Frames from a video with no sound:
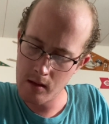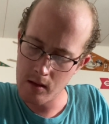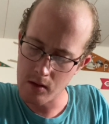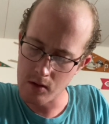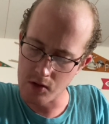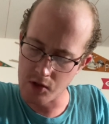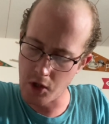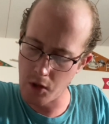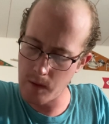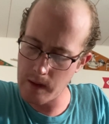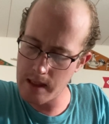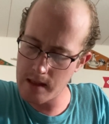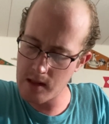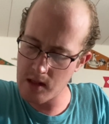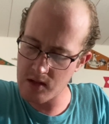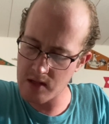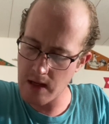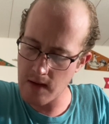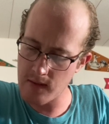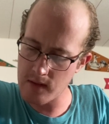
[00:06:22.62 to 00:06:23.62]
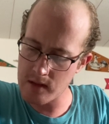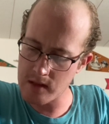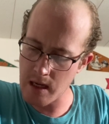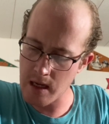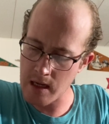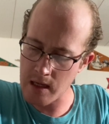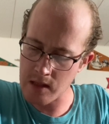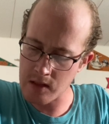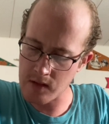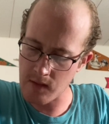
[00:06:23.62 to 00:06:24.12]
During the 7
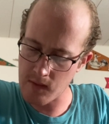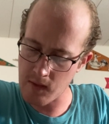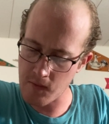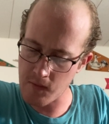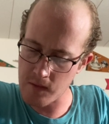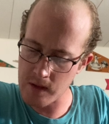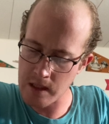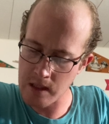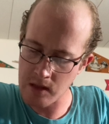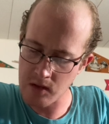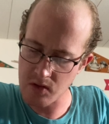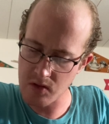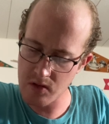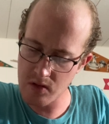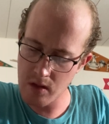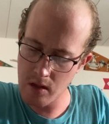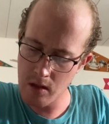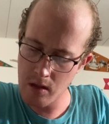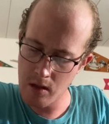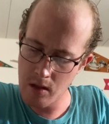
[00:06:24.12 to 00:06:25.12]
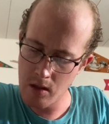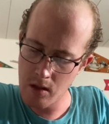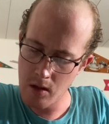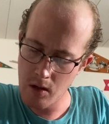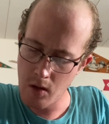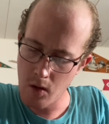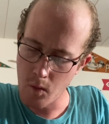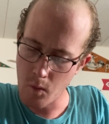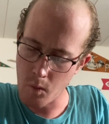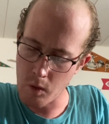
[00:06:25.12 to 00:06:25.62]
days of the feast,
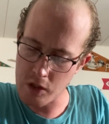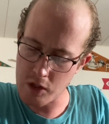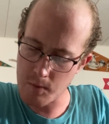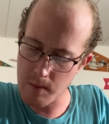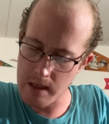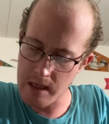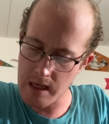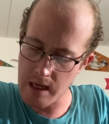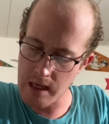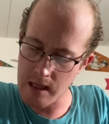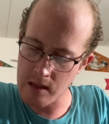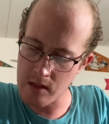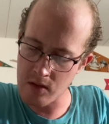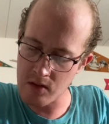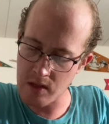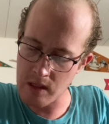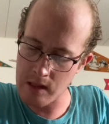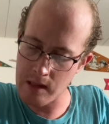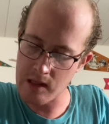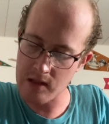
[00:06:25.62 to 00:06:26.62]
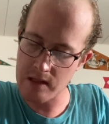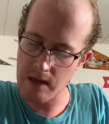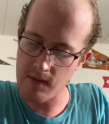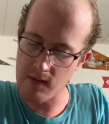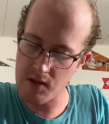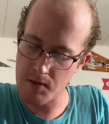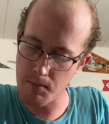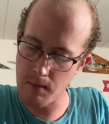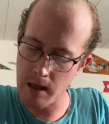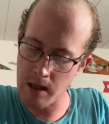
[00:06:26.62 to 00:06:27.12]
which begins in the
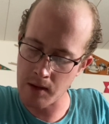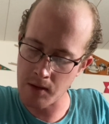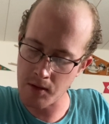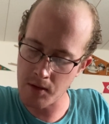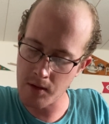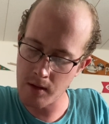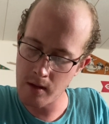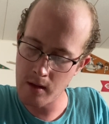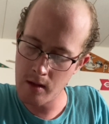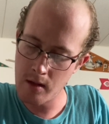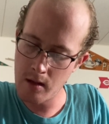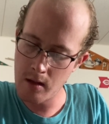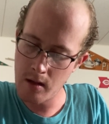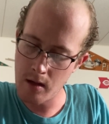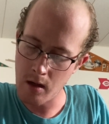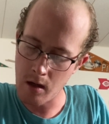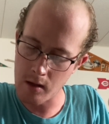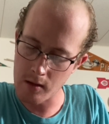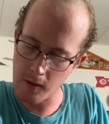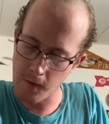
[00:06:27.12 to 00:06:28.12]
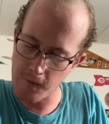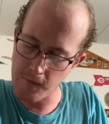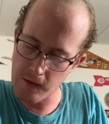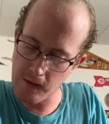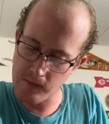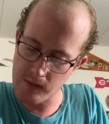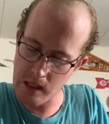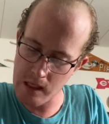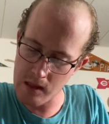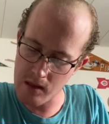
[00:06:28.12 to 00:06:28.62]
7th month, on the
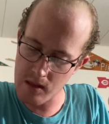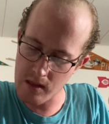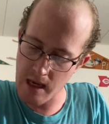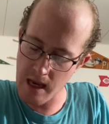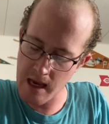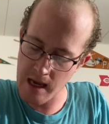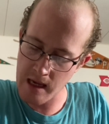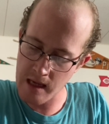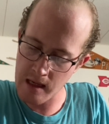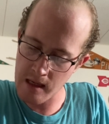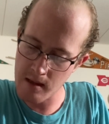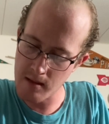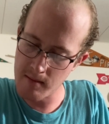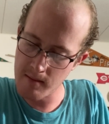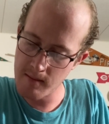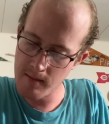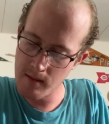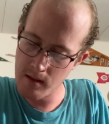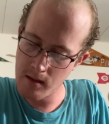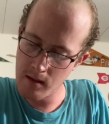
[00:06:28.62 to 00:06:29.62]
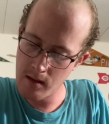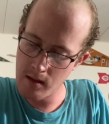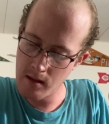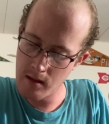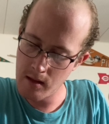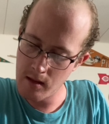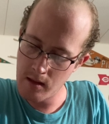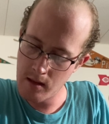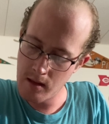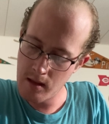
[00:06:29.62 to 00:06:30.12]
15th day,
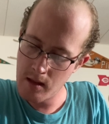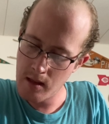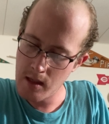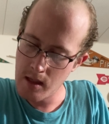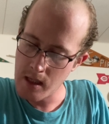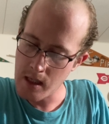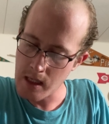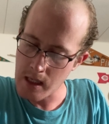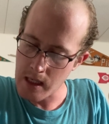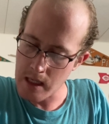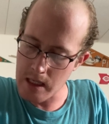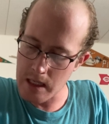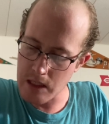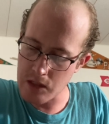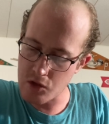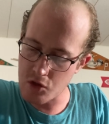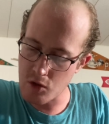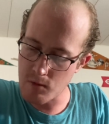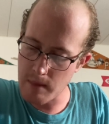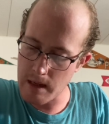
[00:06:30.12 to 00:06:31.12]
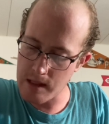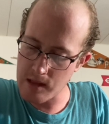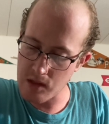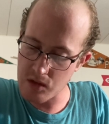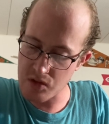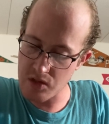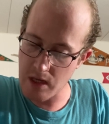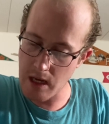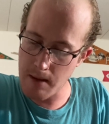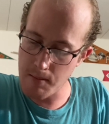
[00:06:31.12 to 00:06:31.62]
he is to make the
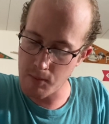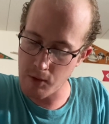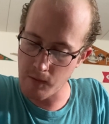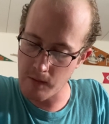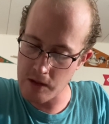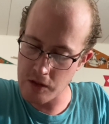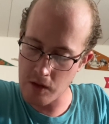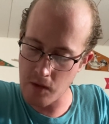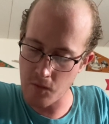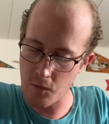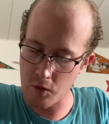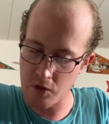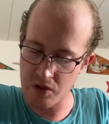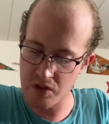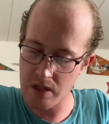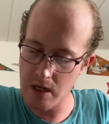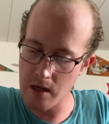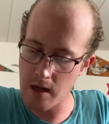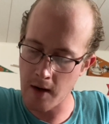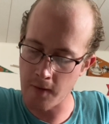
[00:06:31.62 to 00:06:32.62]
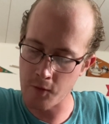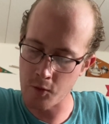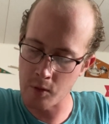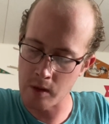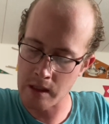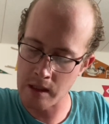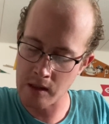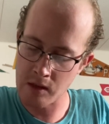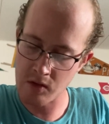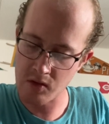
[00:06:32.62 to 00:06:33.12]
same provision for sin
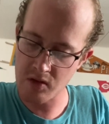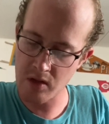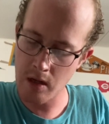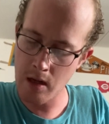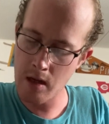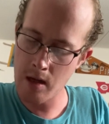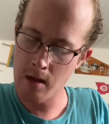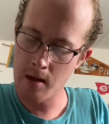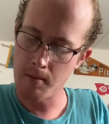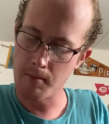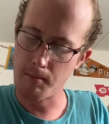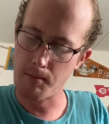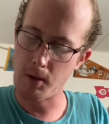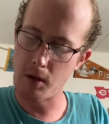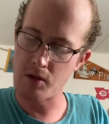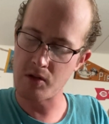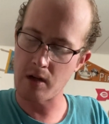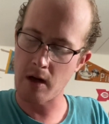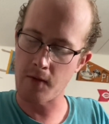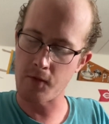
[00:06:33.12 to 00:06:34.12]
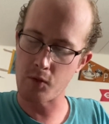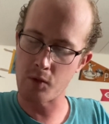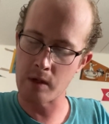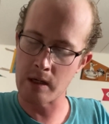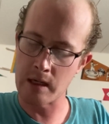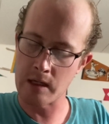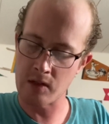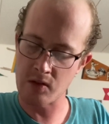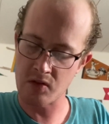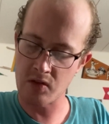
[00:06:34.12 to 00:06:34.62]
offerings, burnt
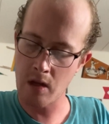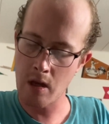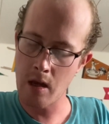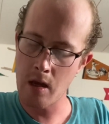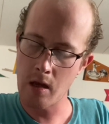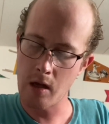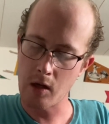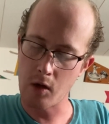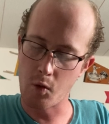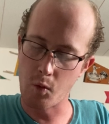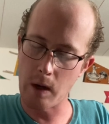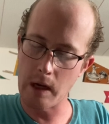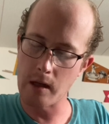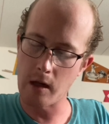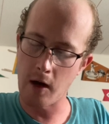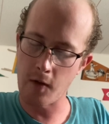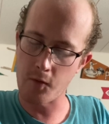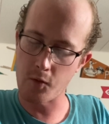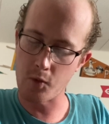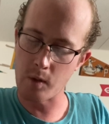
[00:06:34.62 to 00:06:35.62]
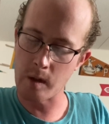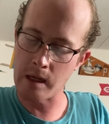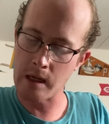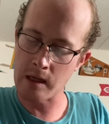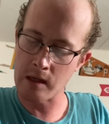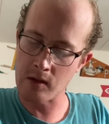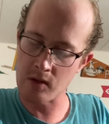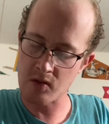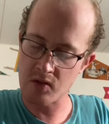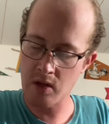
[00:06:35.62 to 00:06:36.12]
offerings, grain
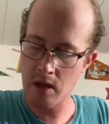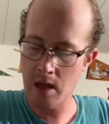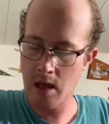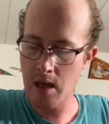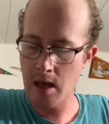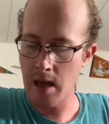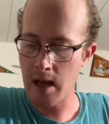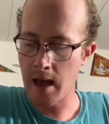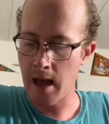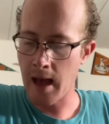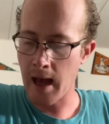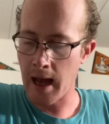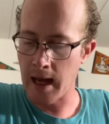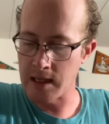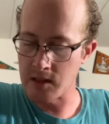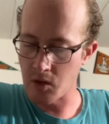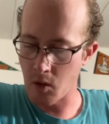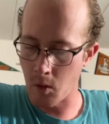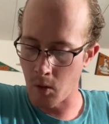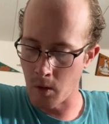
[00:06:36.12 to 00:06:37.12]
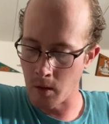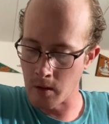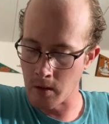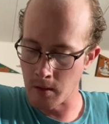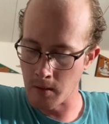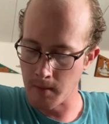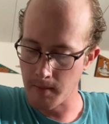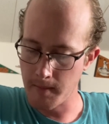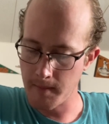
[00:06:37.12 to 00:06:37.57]
offerings, and oil.